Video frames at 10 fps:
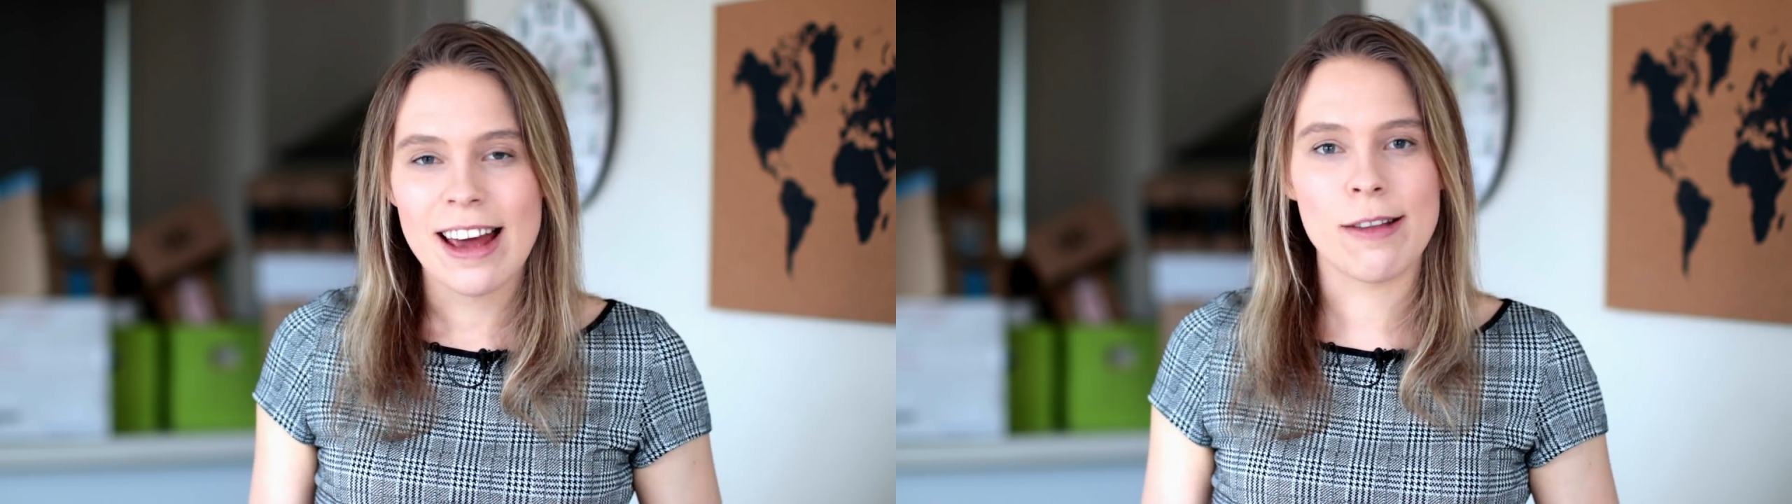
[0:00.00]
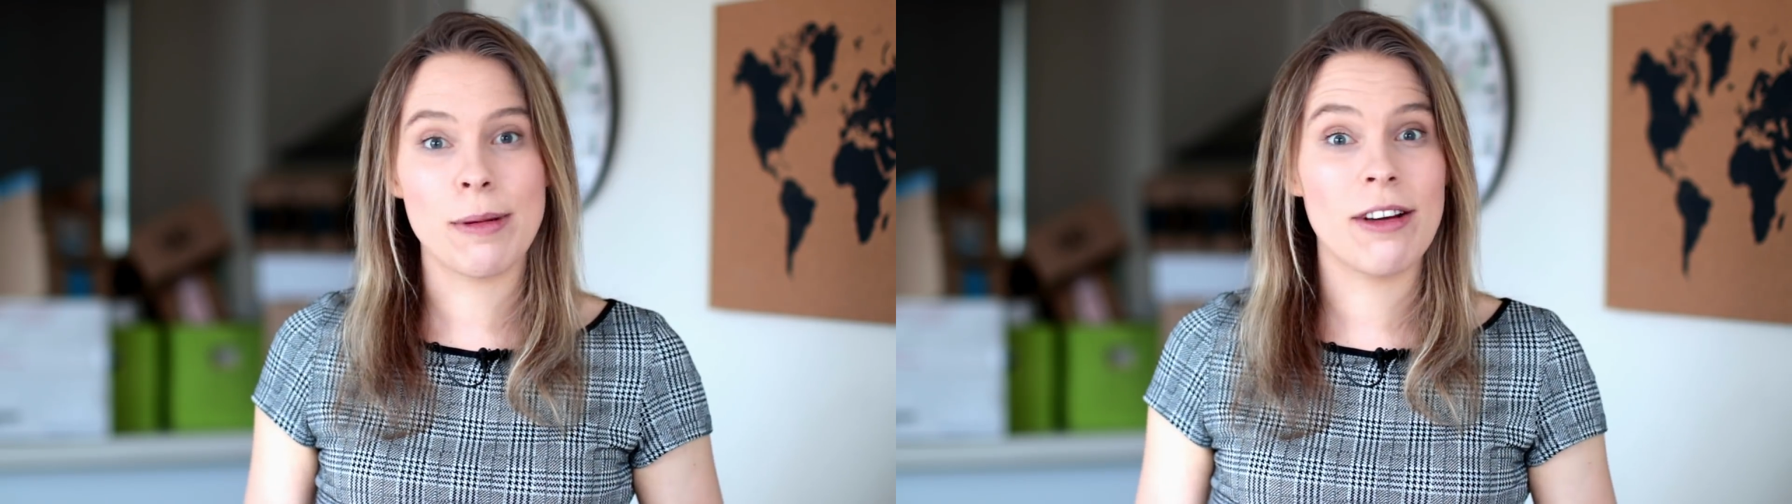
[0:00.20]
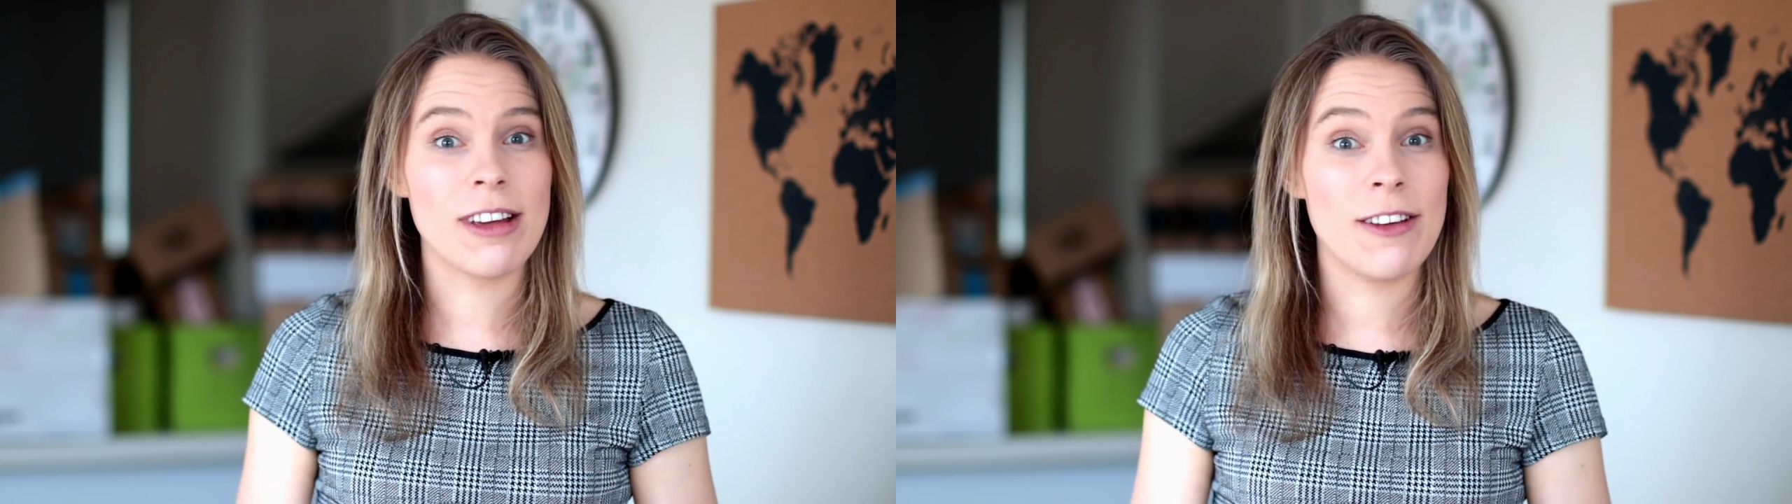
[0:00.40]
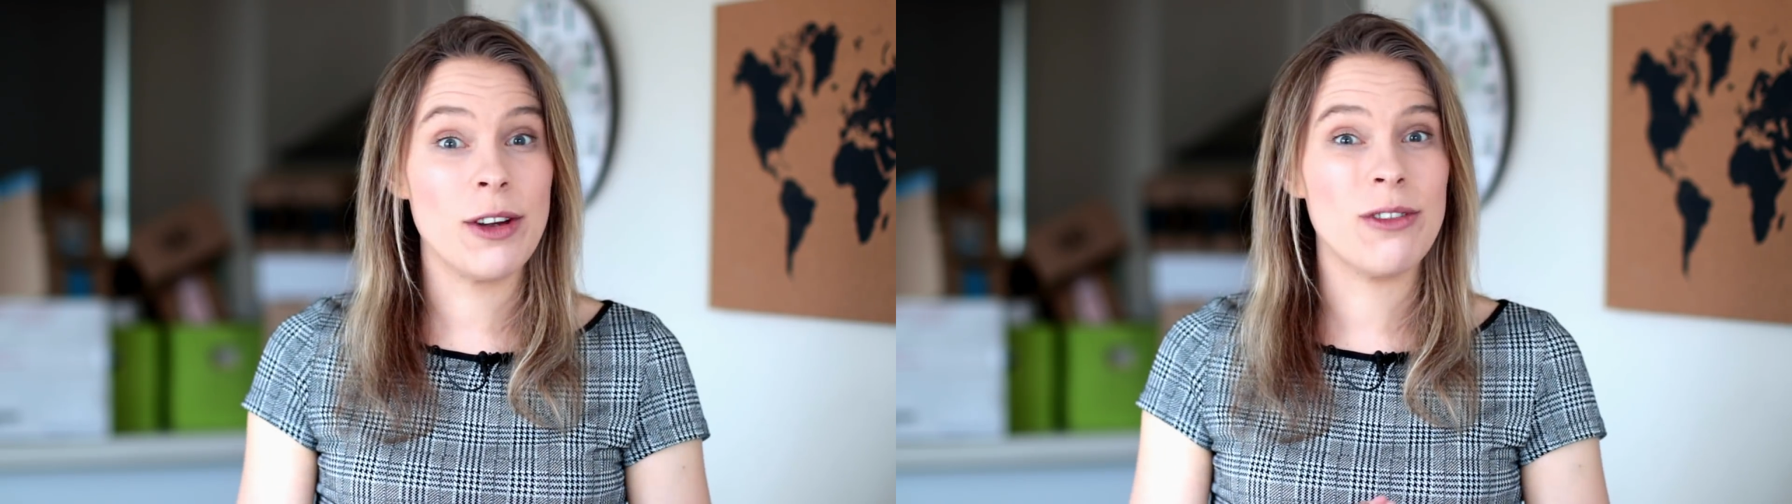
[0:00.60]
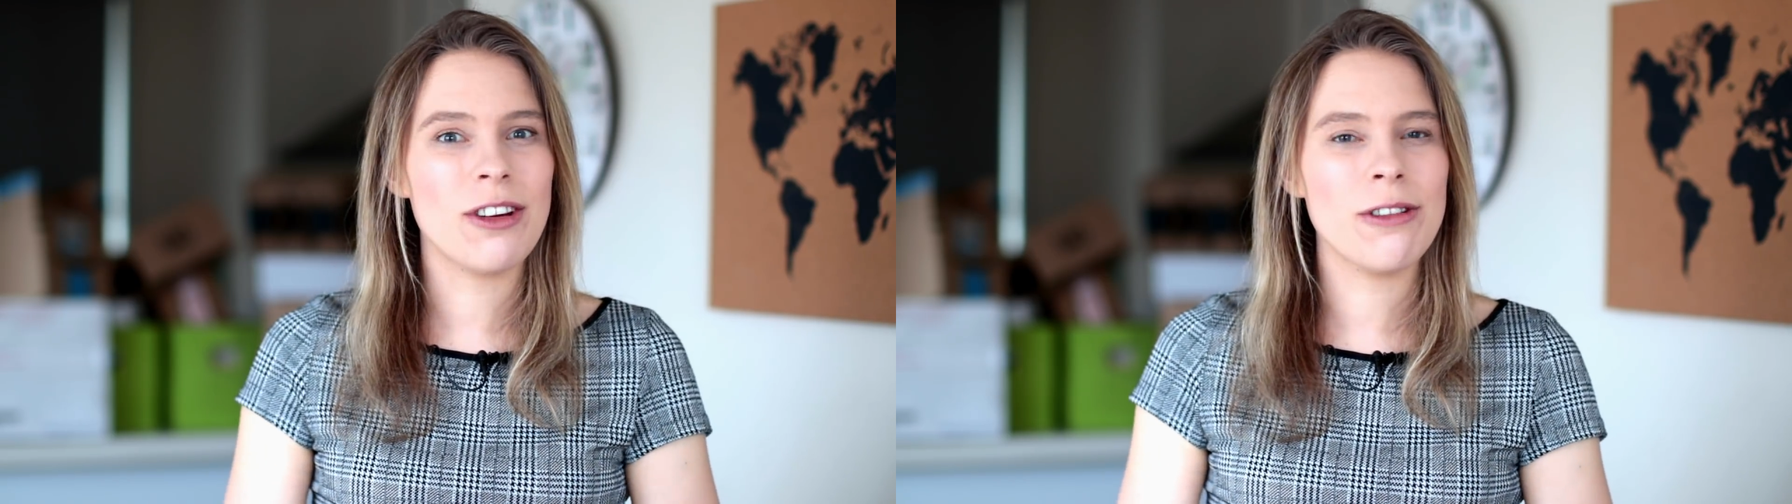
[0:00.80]
is because if
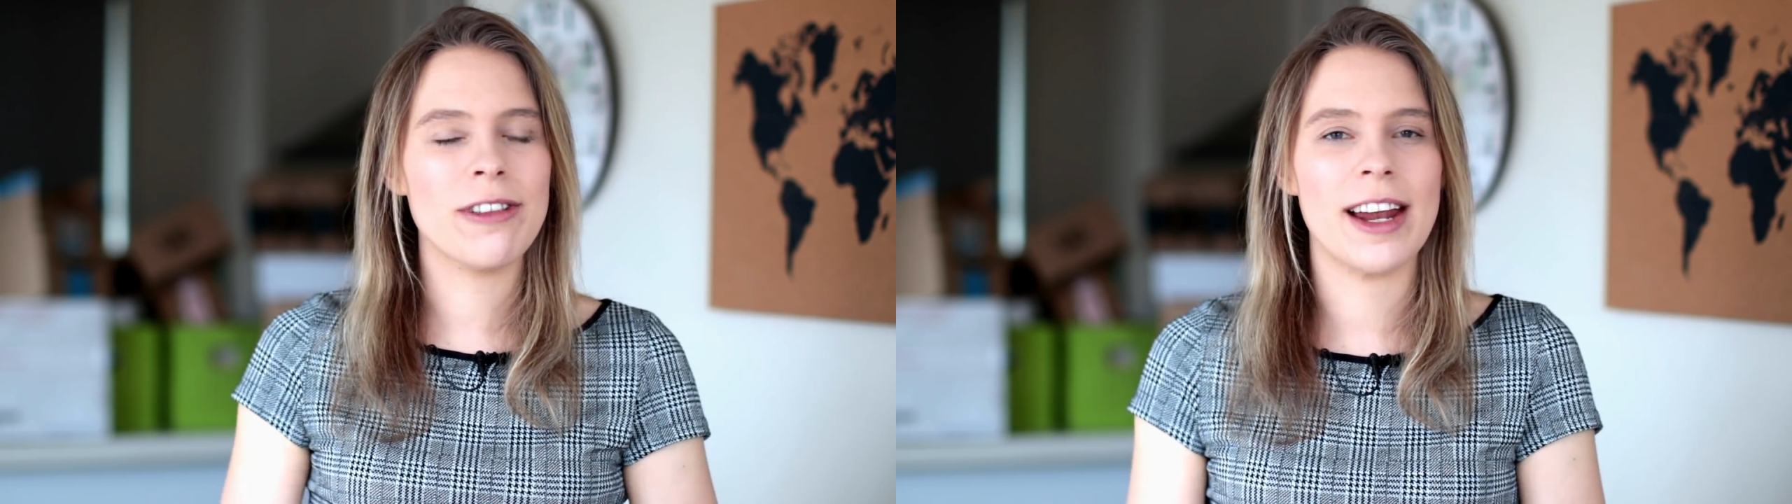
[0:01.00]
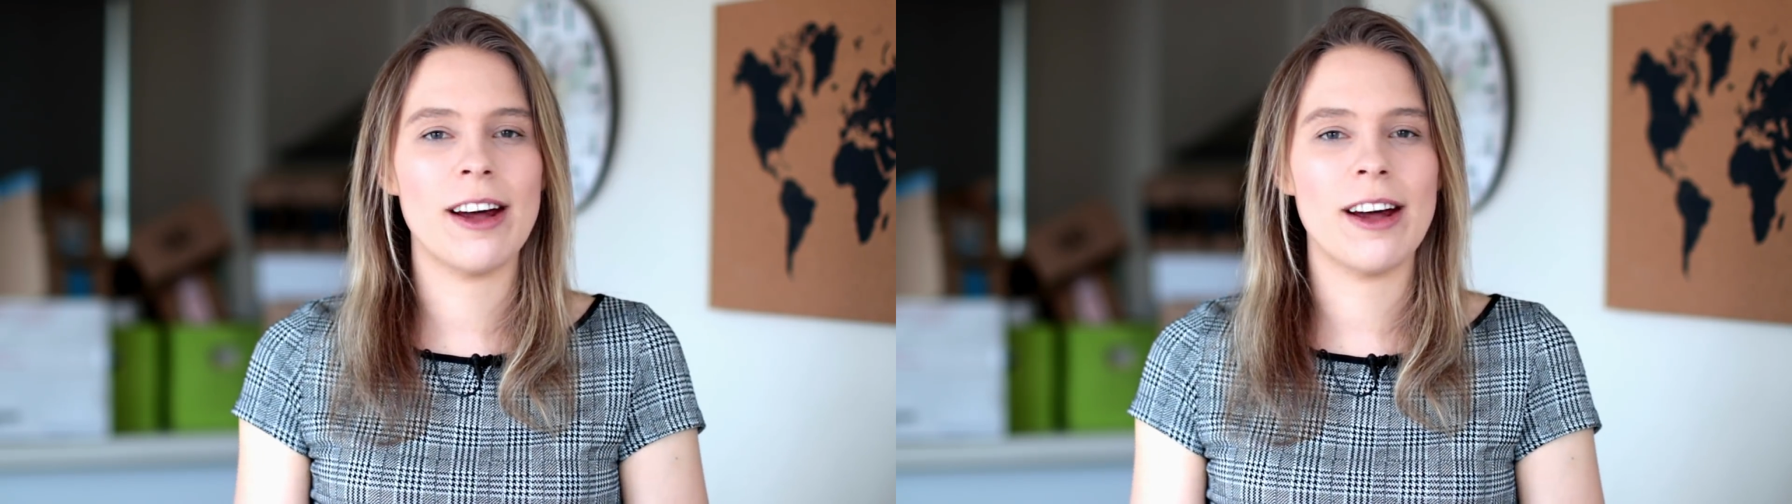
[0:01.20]
you do that,